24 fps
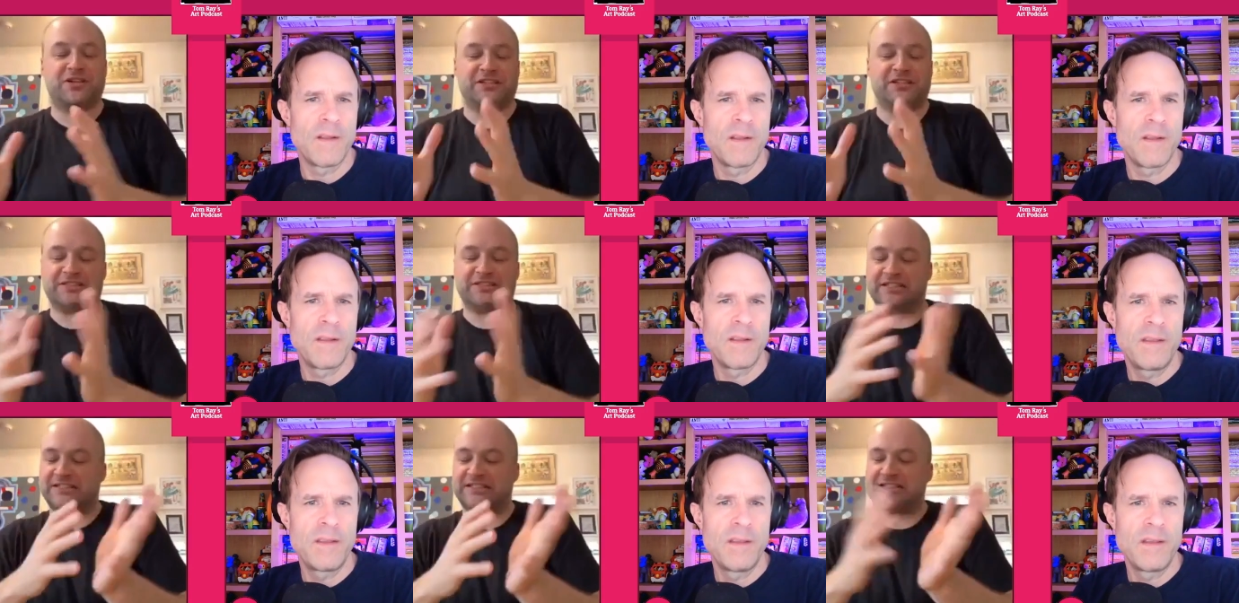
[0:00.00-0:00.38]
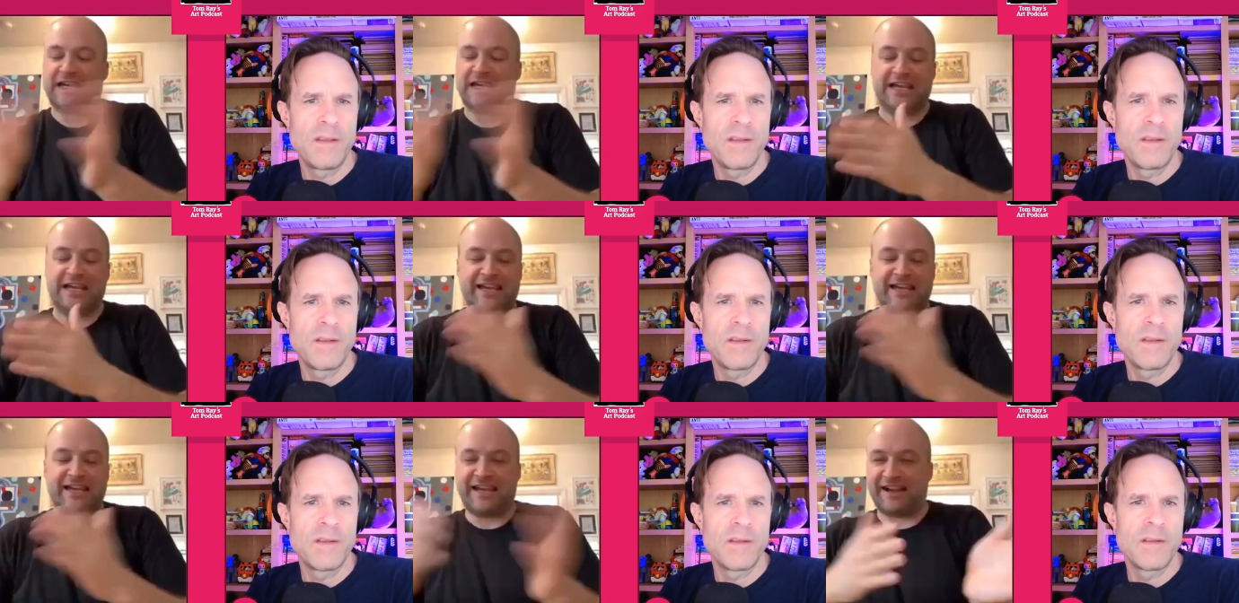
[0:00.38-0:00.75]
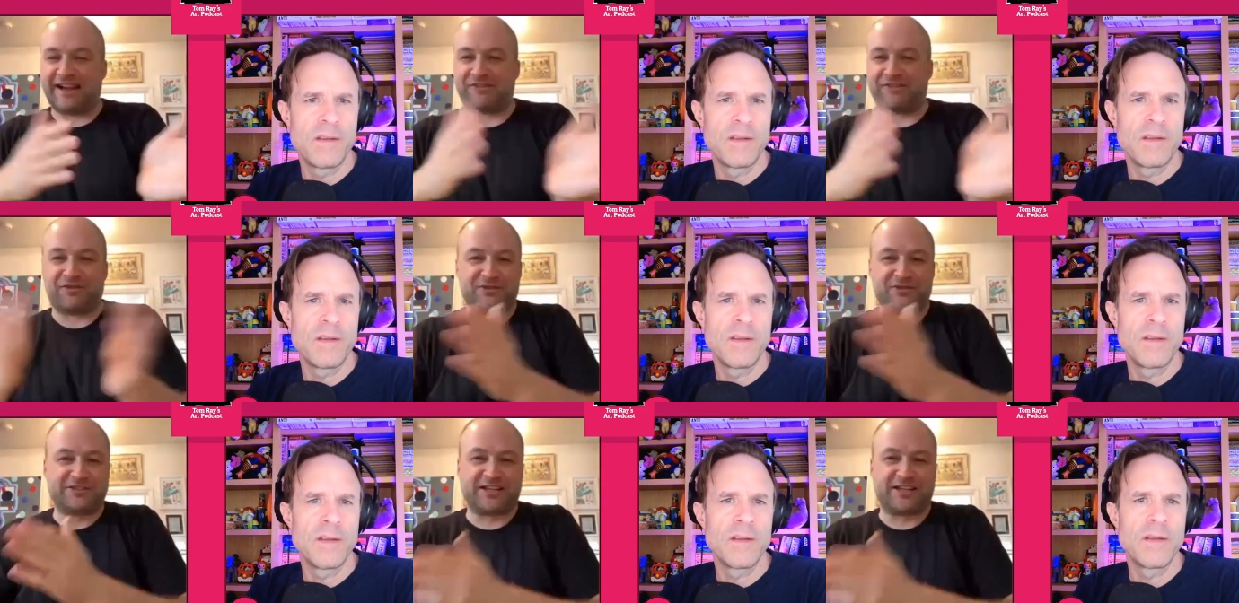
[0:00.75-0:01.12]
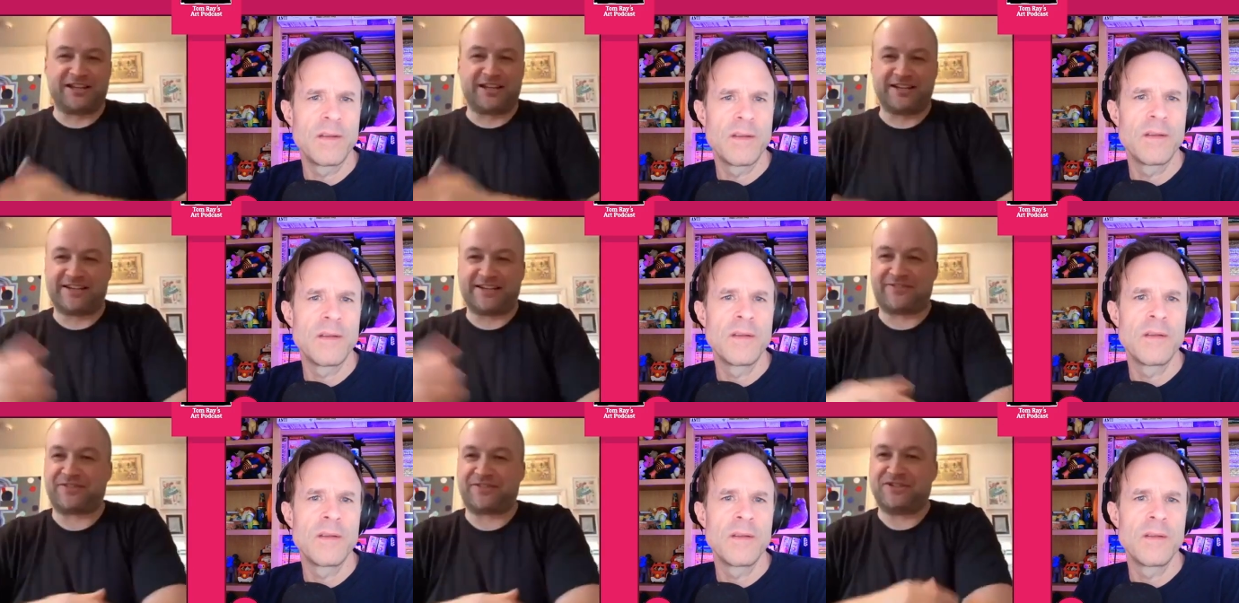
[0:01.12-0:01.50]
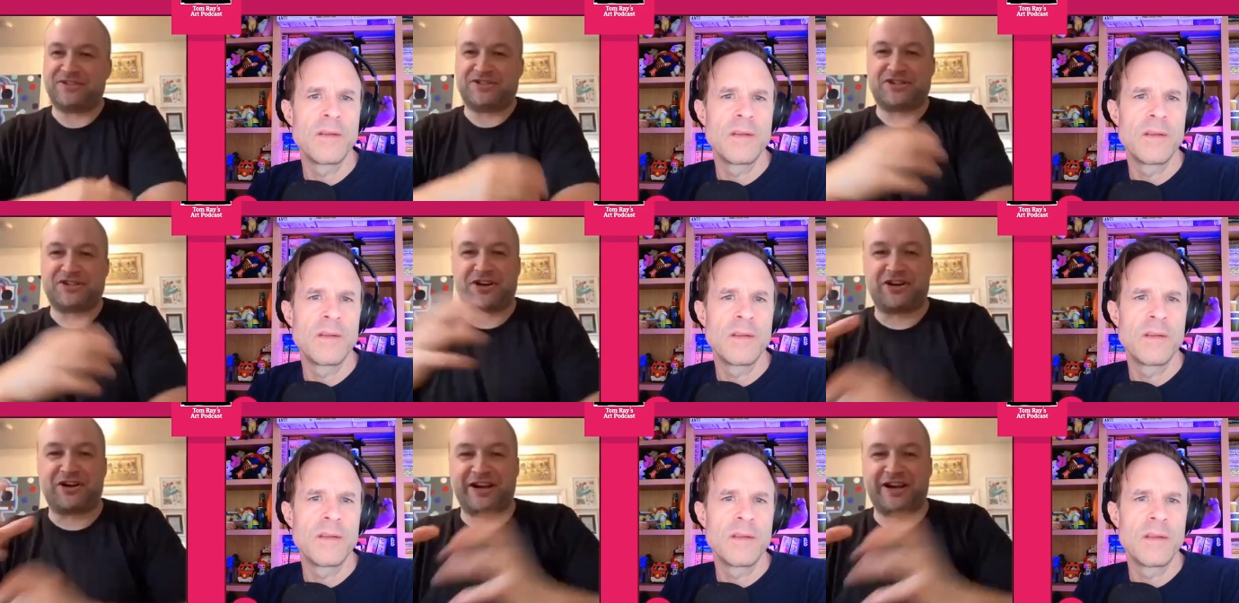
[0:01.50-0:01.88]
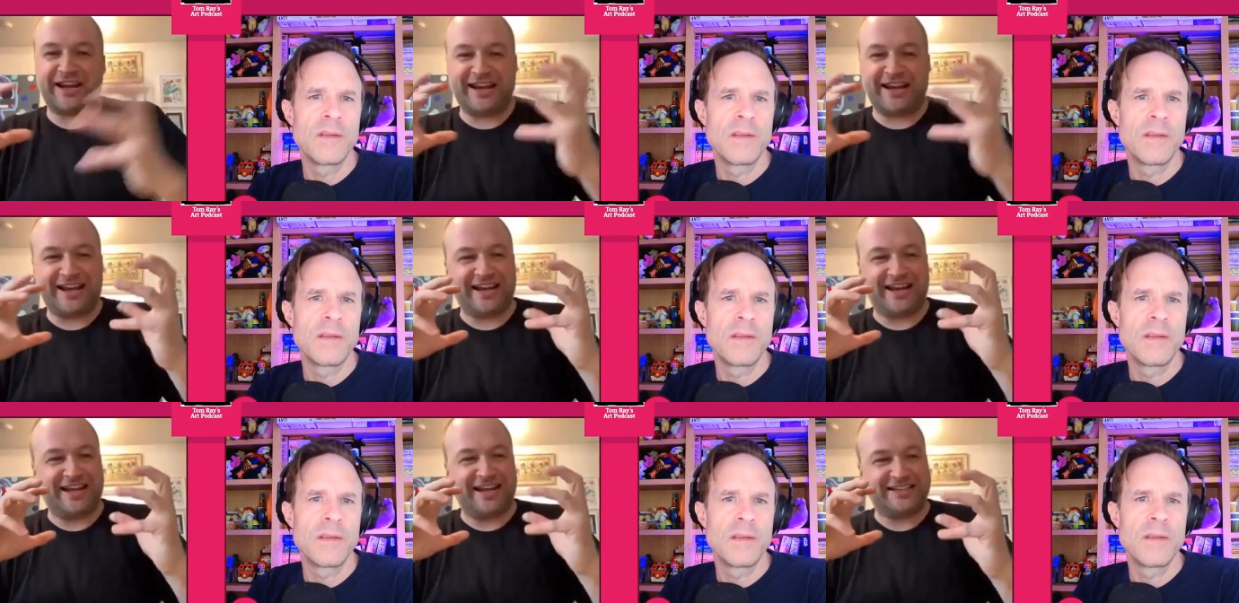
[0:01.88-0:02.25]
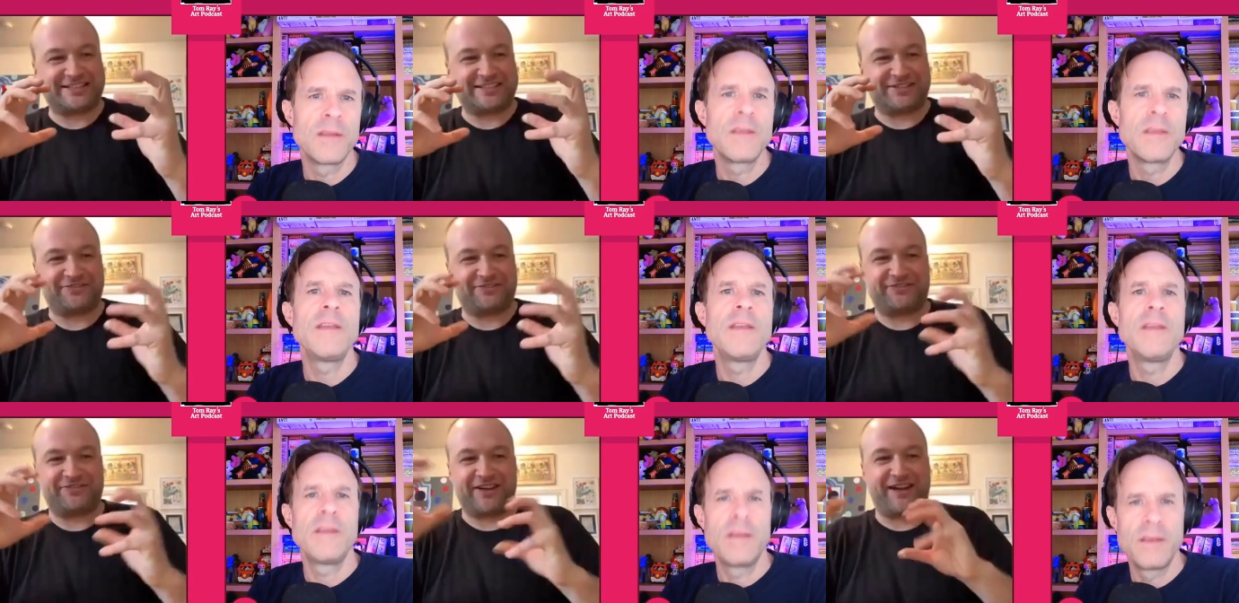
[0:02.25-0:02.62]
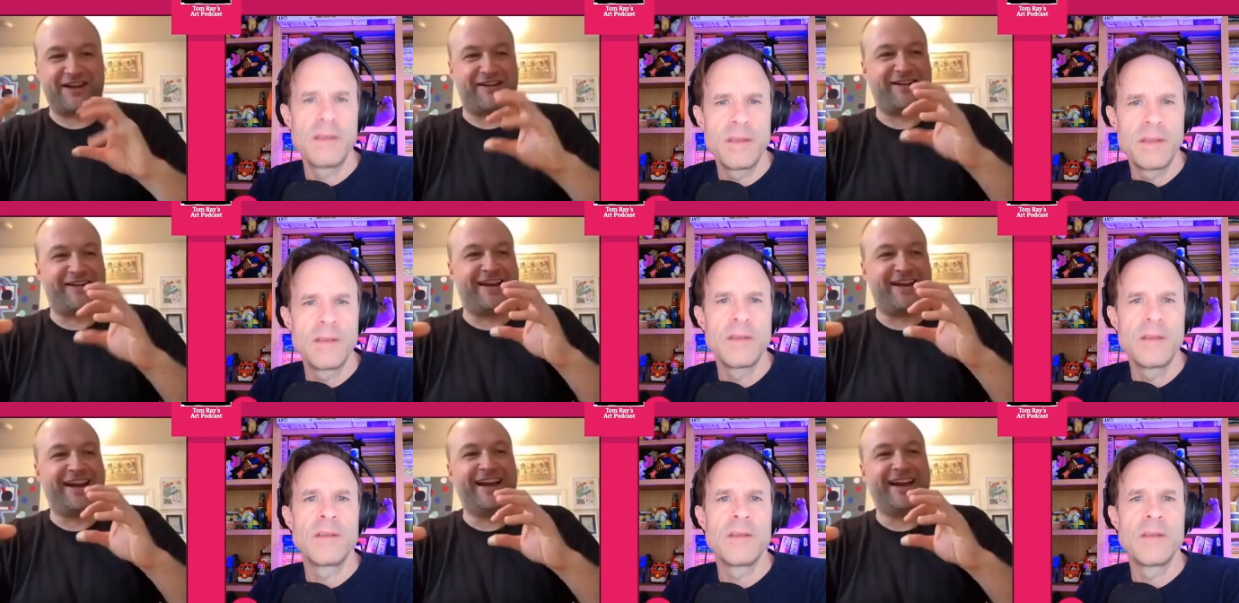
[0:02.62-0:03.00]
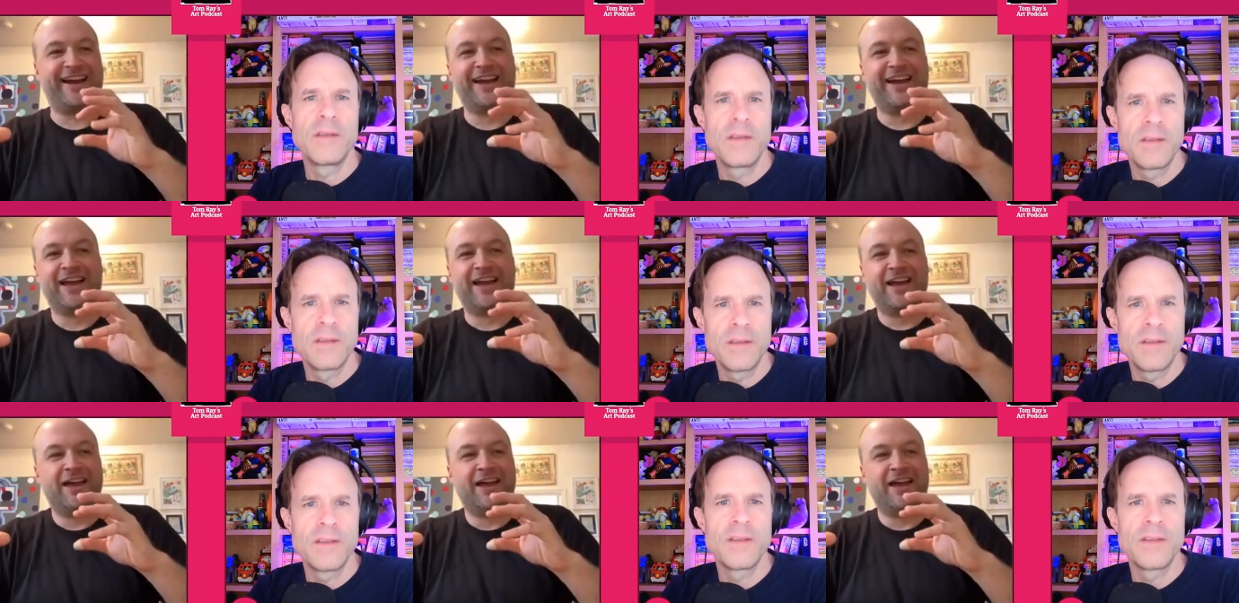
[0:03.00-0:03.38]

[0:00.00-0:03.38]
Speaker 1: because it's everyone's on a different journey. It's a very